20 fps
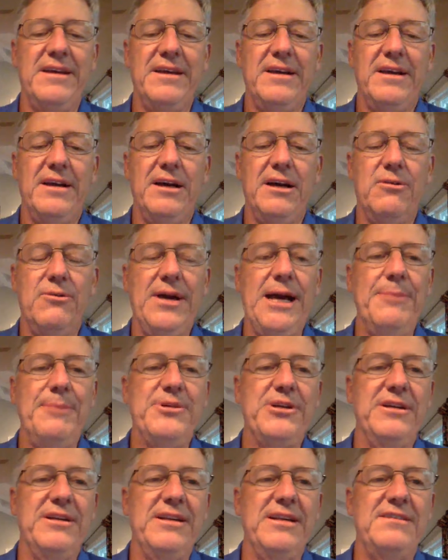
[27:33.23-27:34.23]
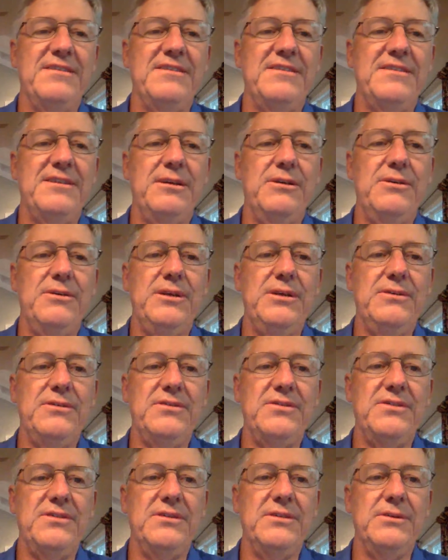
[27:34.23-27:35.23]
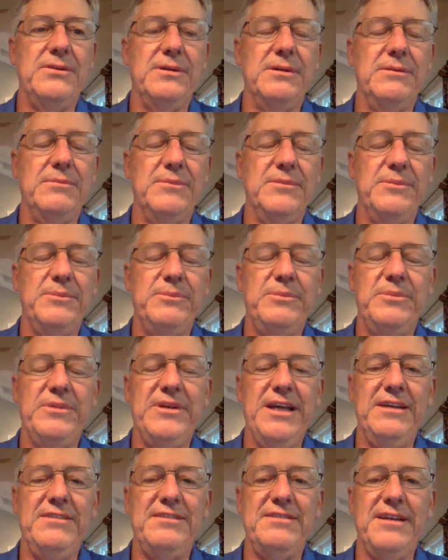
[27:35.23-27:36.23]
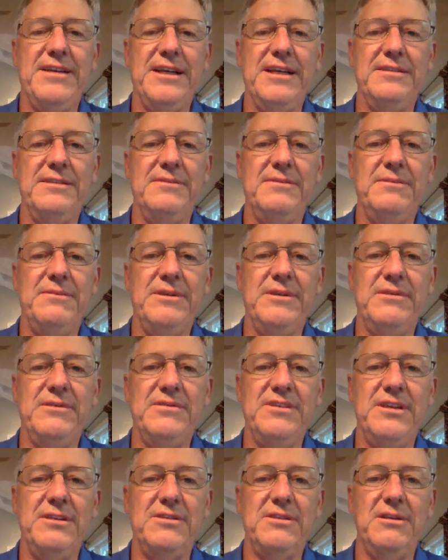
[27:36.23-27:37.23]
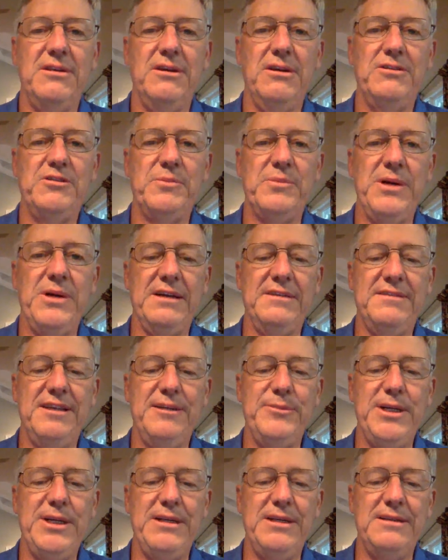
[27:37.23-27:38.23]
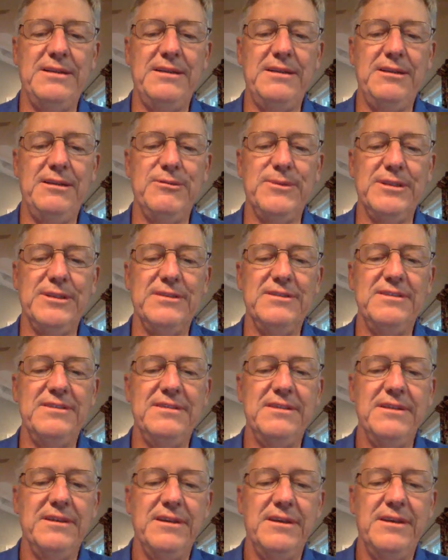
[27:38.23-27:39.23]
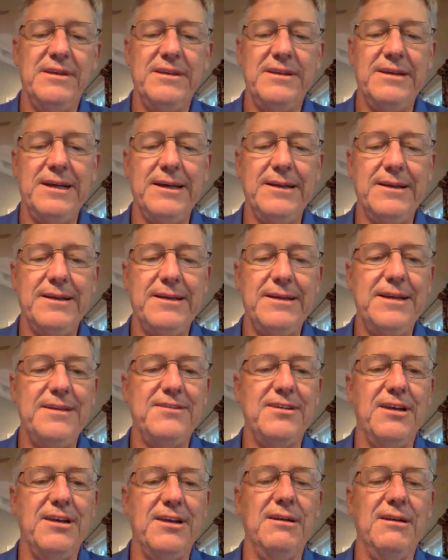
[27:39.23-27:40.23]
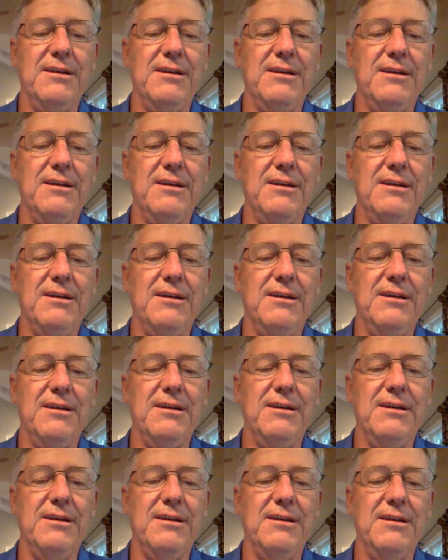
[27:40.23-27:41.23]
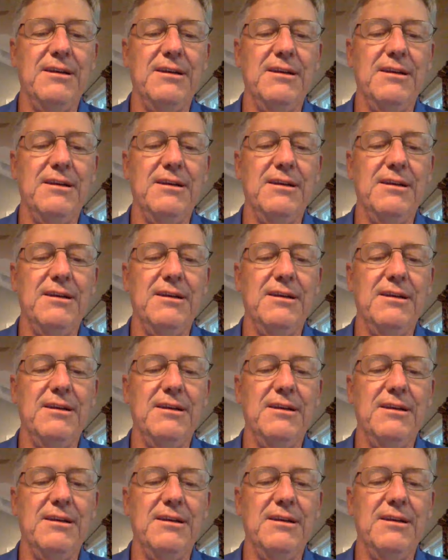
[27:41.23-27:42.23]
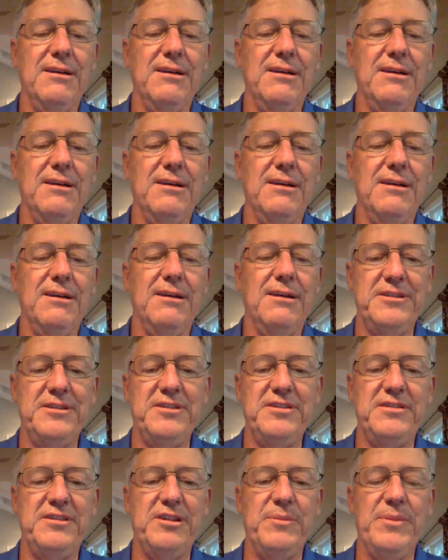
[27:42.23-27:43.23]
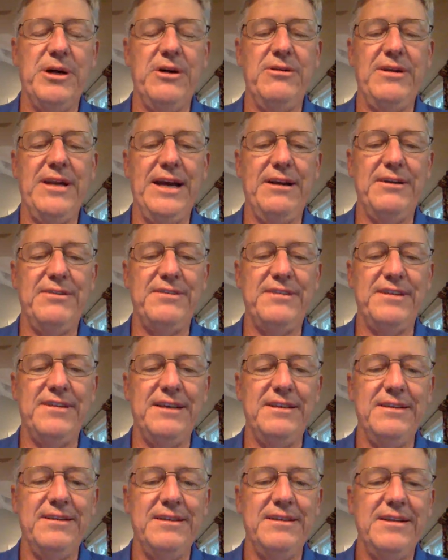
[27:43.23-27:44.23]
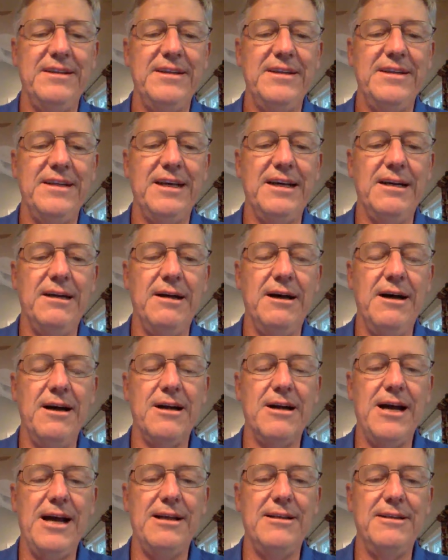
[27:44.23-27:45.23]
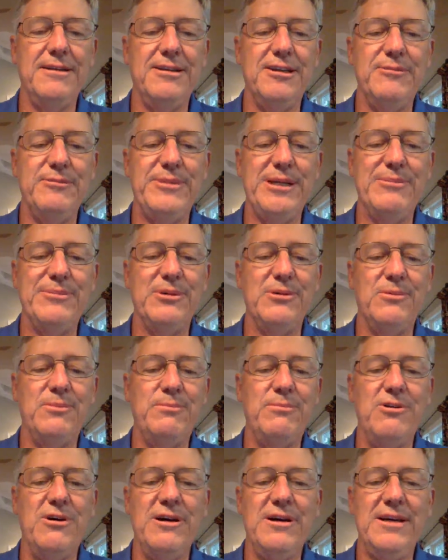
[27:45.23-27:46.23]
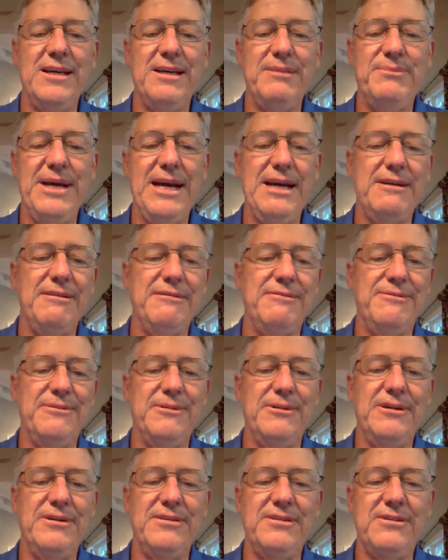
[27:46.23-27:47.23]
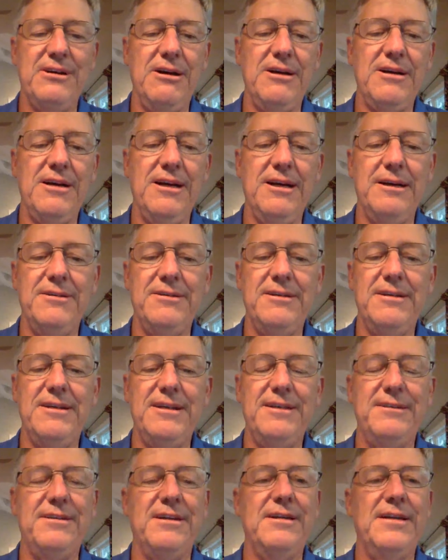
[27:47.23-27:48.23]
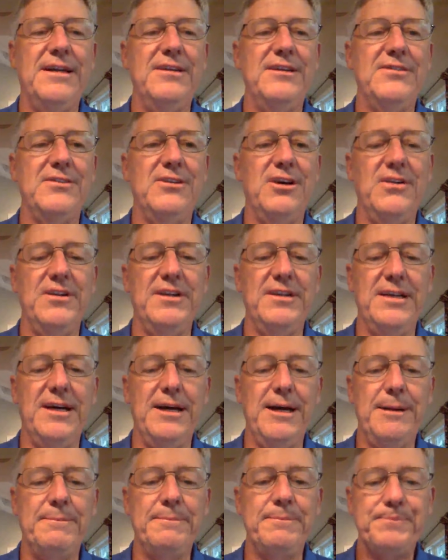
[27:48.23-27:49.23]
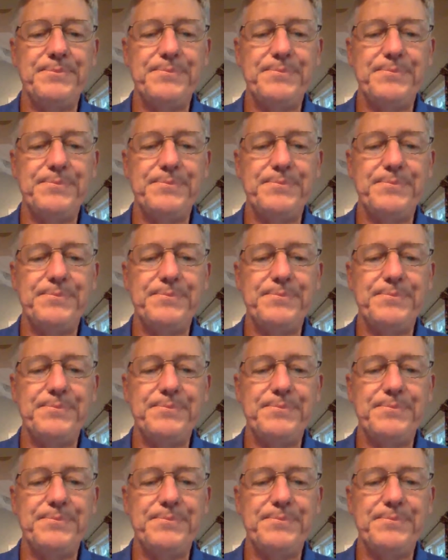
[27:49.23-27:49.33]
a raptor that's so used to nesting in such close proximity to humans, they nest on light towers in Walmart parking lots, or they nest just the boathouse at Hog Island, or people walking back and forth, talking underneath their nest all the time.